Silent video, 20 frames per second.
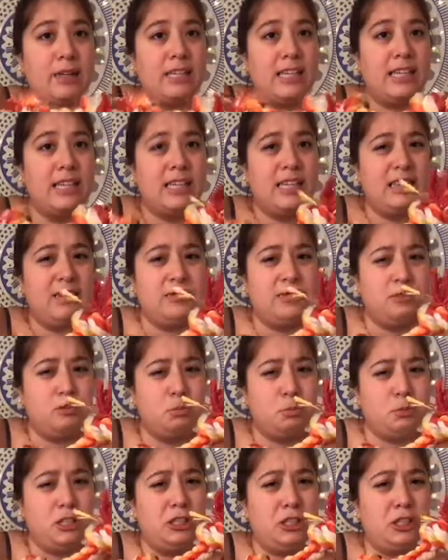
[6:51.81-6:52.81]
This is
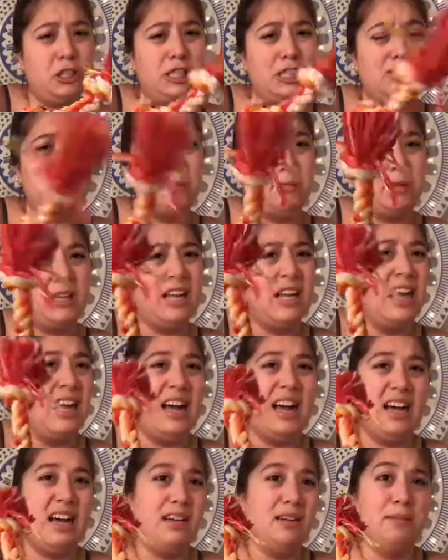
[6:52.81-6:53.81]
from
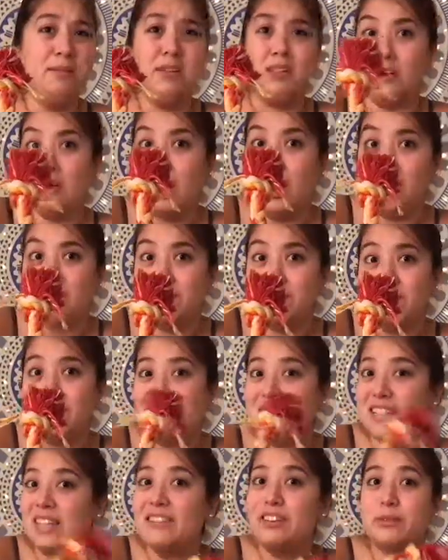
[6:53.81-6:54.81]
PetSmart, I
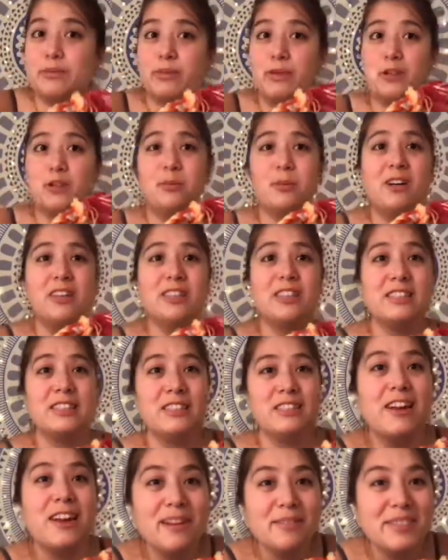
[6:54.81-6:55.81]
believe. It was pretty
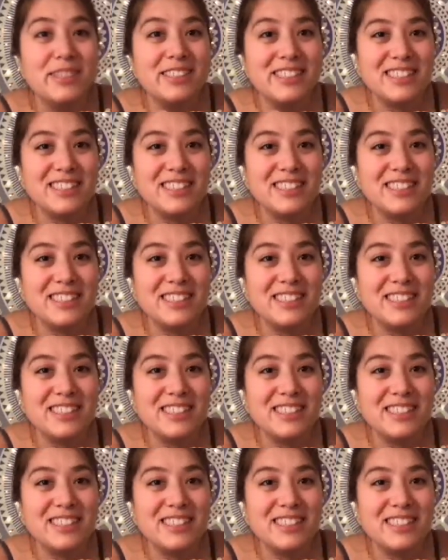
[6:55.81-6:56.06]
cheap.